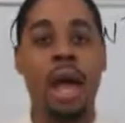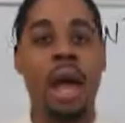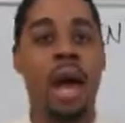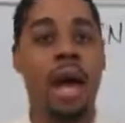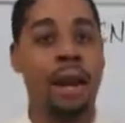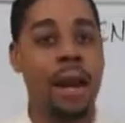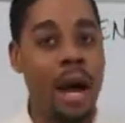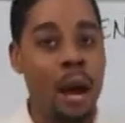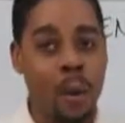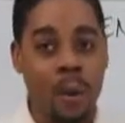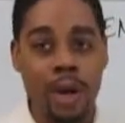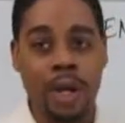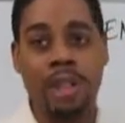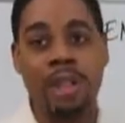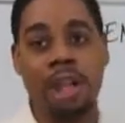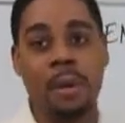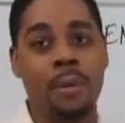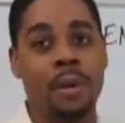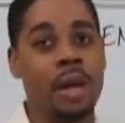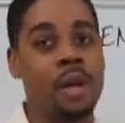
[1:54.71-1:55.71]
I don't want to
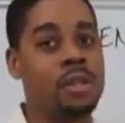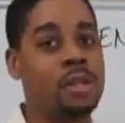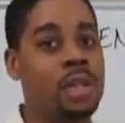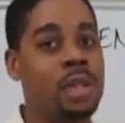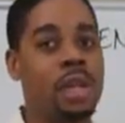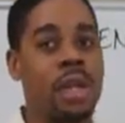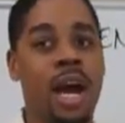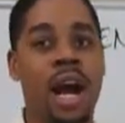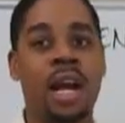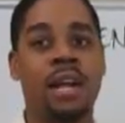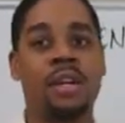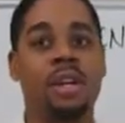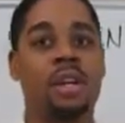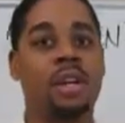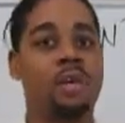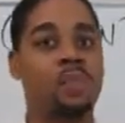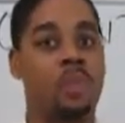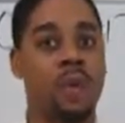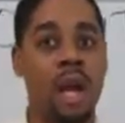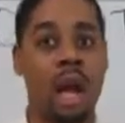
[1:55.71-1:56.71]
tell him to go to the doctor
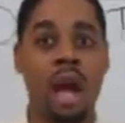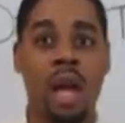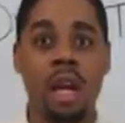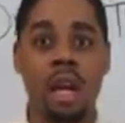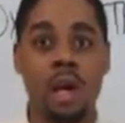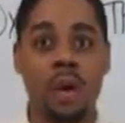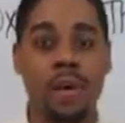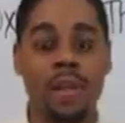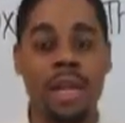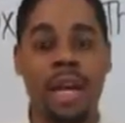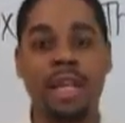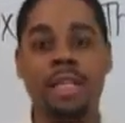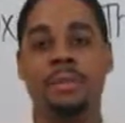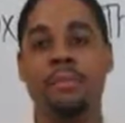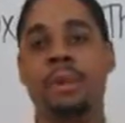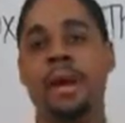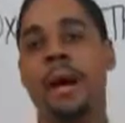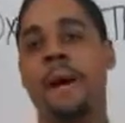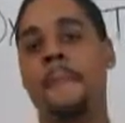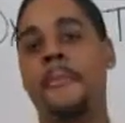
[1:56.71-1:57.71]
because we all know what that's
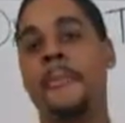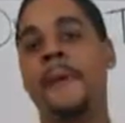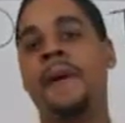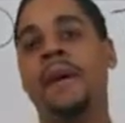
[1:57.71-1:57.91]
about.